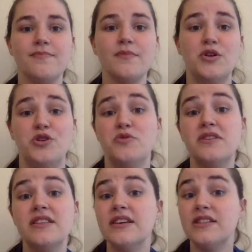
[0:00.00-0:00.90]

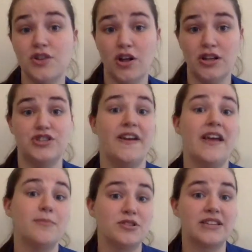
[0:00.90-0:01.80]
Using this knowledge of
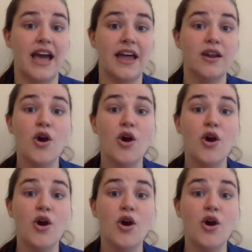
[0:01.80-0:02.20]
animal scat,